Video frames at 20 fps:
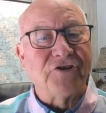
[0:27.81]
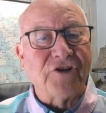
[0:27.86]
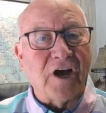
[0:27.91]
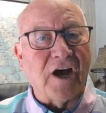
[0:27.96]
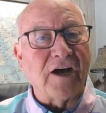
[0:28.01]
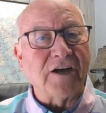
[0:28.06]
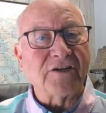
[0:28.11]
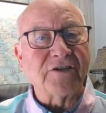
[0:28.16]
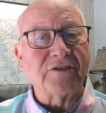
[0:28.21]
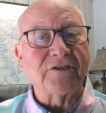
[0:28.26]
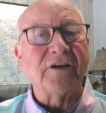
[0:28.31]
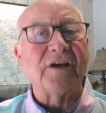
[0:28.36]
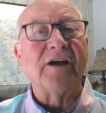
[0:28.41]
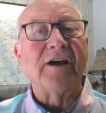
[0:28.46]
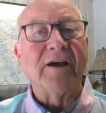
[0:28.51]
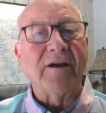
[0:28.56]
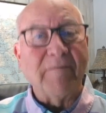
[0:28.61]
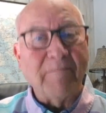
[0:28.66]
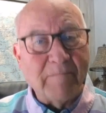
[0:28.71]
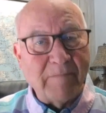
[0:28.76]
just
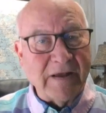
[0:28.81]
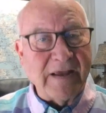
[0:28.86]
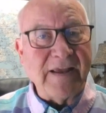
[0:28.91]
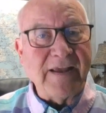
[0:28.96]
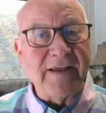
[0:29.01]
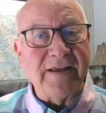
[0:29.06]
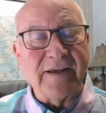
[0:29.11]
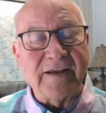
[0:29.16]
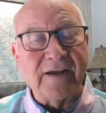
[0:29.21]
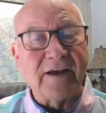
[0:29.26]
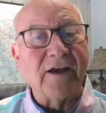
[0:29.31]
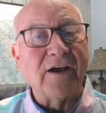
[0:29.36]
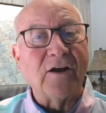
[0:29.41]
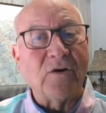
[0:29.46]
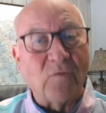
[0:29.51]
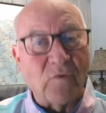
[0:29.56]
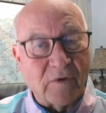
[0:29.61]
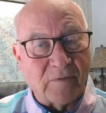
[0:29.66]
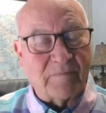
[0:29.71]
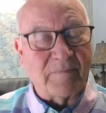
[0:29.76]
being
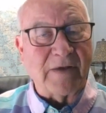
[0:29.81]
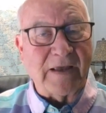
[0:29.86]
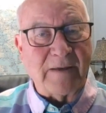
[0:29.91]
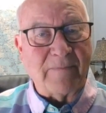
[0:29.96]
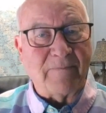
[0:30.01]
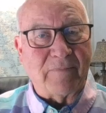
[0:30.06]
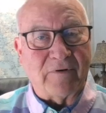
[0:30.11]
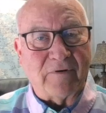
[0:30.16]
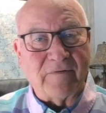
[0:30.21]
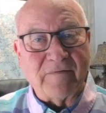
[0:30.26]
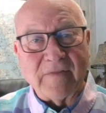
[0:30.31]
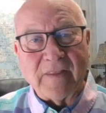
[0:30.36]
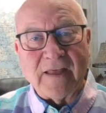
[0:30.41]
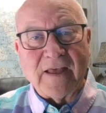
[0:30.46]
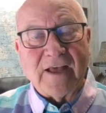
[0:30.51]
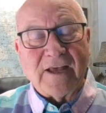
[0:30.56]
with people.